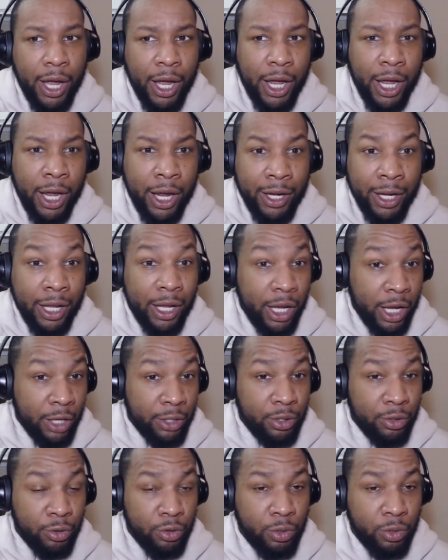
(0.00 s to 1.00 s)
And they
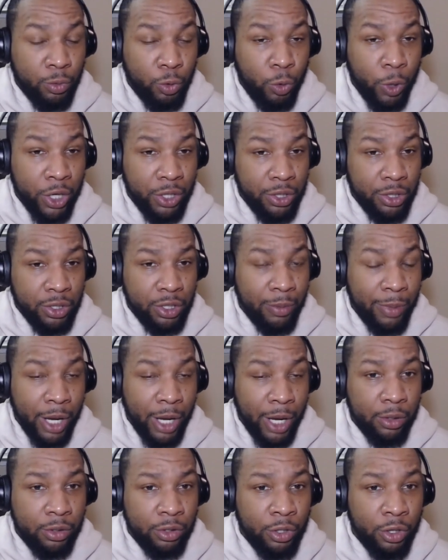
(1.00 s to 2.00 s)
answered some questions
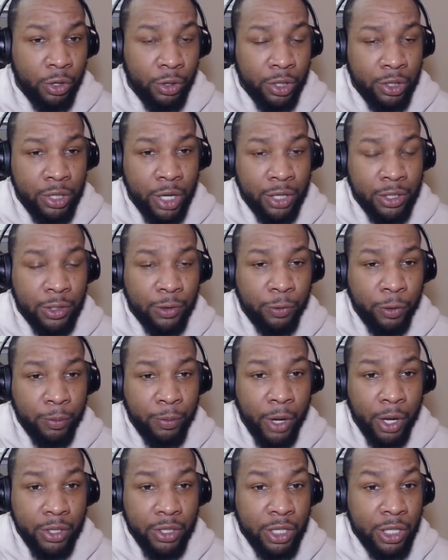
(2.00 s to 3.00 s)
about, you know, the Texas
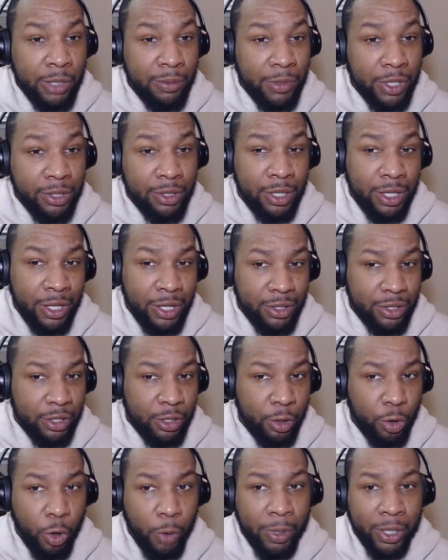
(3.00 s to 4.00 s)
football team this season,
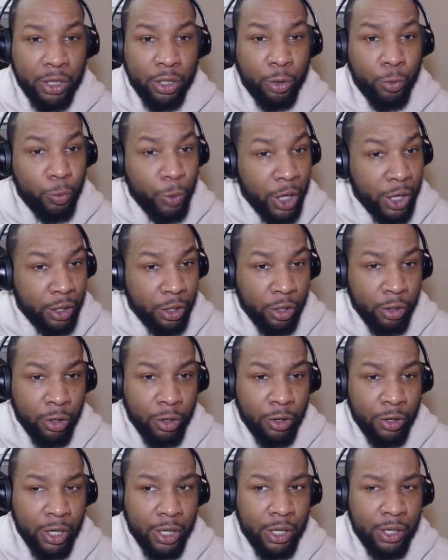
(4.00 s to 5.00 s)
you know, about their
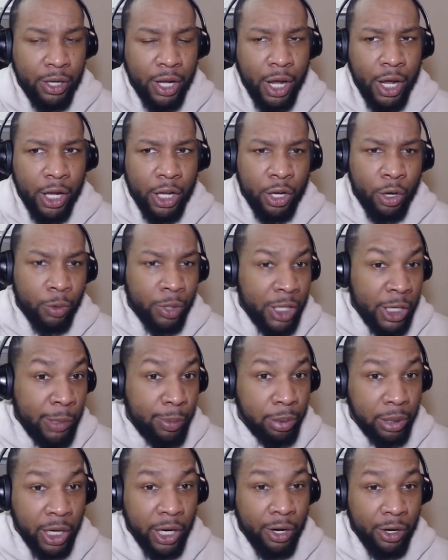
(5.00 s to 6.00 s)
record and, you know, key
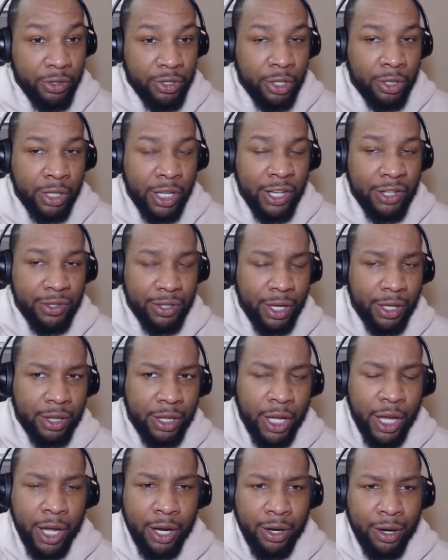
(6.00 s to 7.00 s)
players and things like
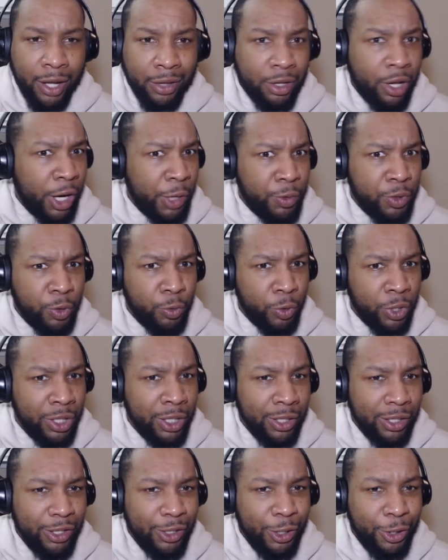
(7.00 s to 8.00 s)
that. And I thought it was a
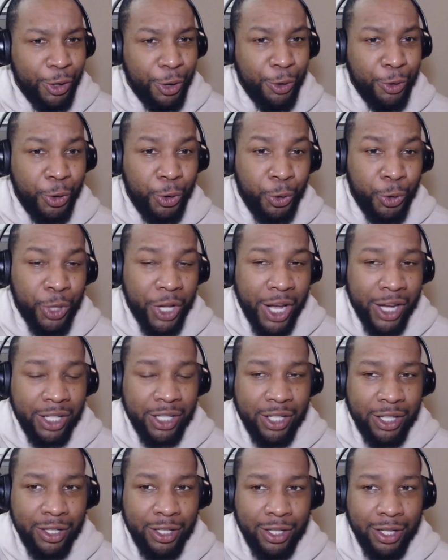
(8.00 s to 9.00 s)
really, you know, cool
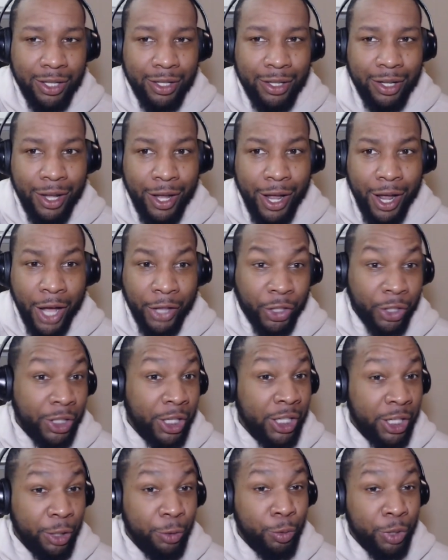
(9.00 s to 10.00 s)
idea, and I thought
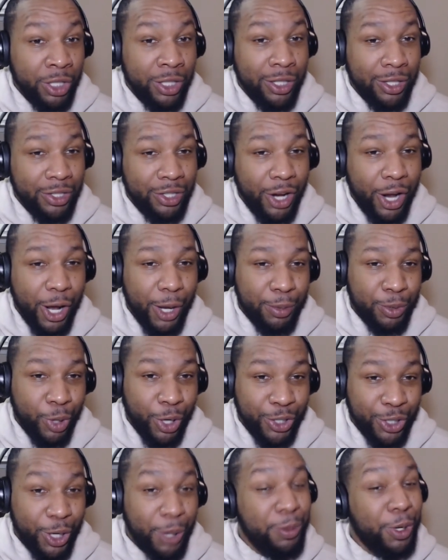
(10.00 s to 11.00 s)
they did a really good job. So
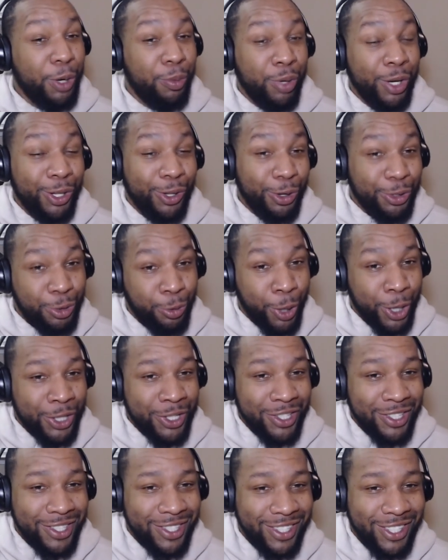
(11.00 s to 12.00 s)
I said, I'm going to bring those
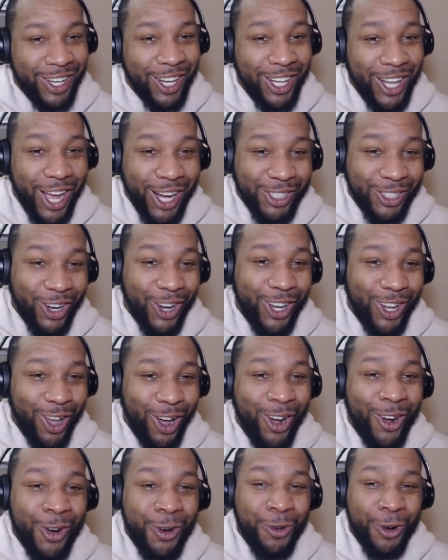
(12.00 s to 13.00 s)
questions to Locked On
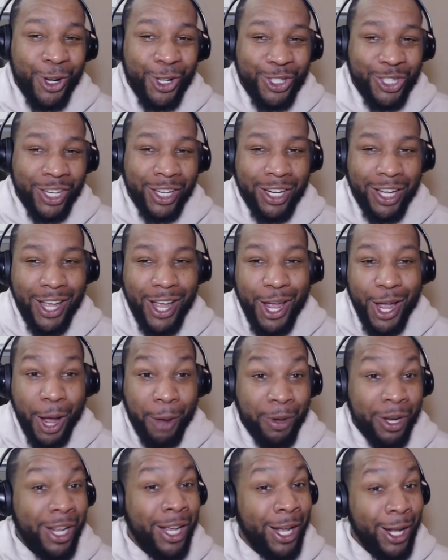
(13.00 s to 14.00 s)
Longhorns, and
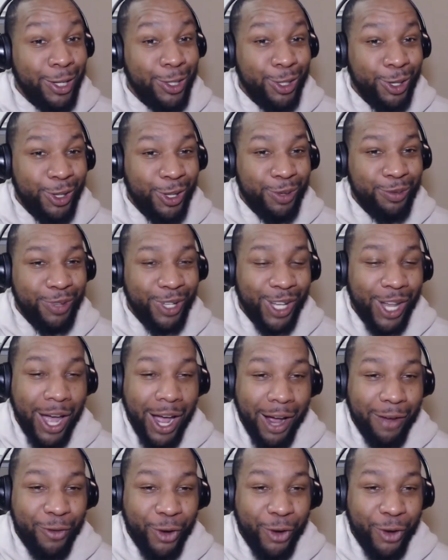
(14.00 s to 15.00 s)
I'm going to answer them
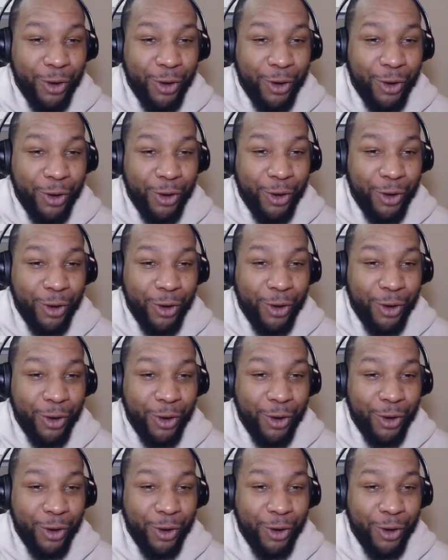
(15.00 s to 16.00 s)
live on the show. But I
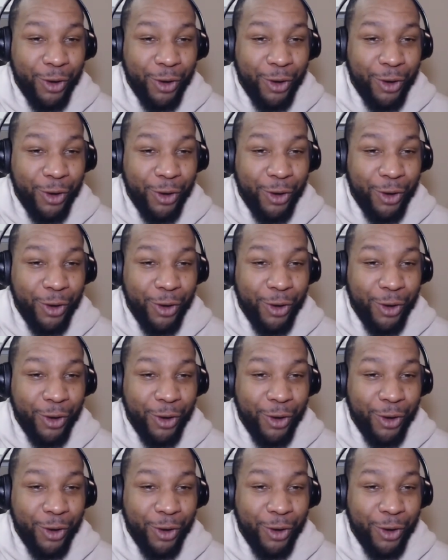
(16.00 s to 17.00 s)
definitely want to make sure I give all
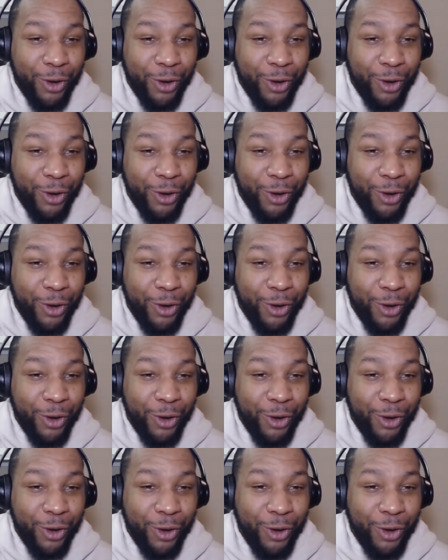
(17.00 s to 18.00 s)
the credit in the world
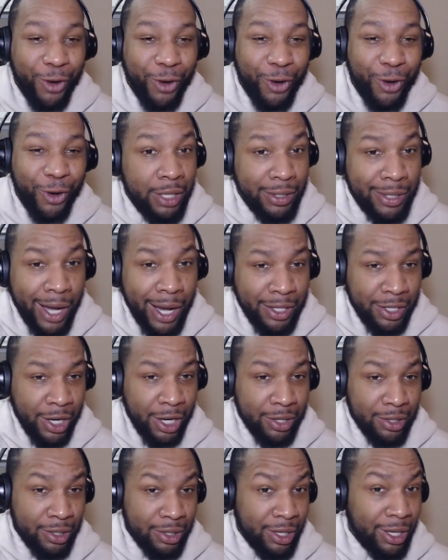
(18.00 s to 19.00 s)
to Inside
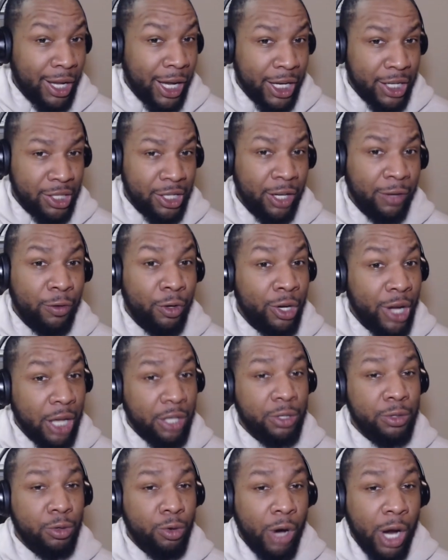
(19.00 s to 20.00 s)
Texas. And like I said, if you're not
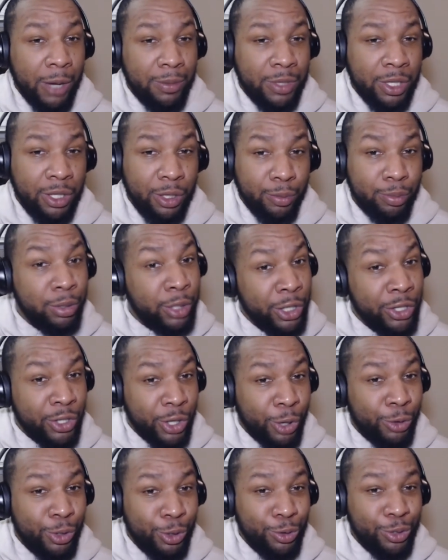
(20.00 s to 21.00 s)
subscribed to them, please
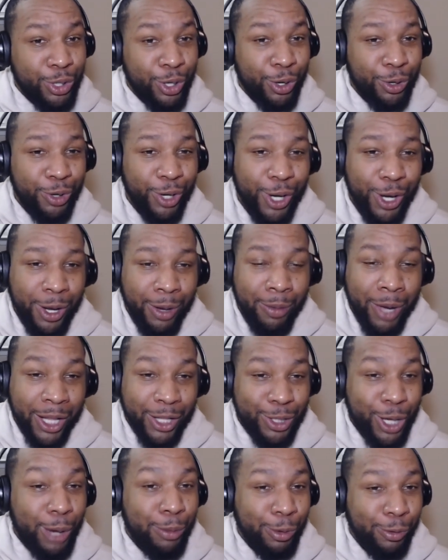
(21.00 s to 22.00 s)
go do so by the
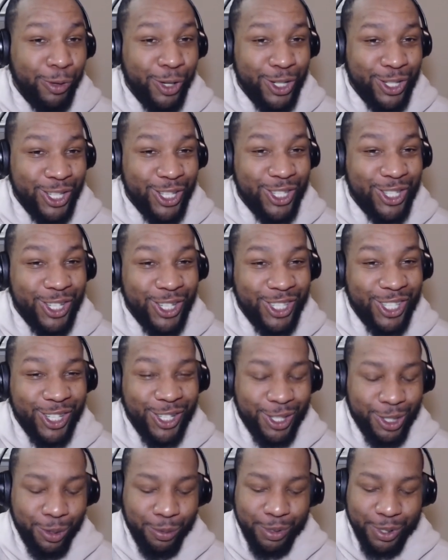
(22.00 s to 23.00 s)
time you finish listening to
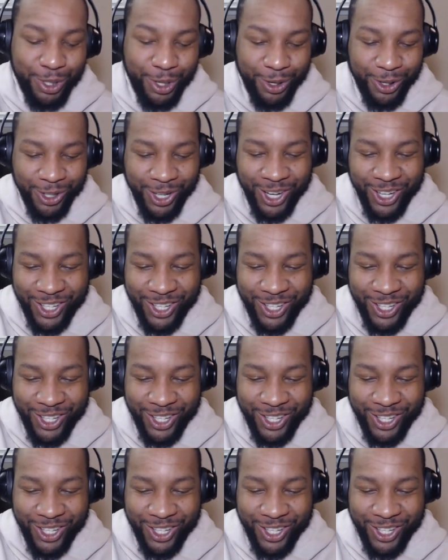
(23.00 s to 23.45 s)
this episode.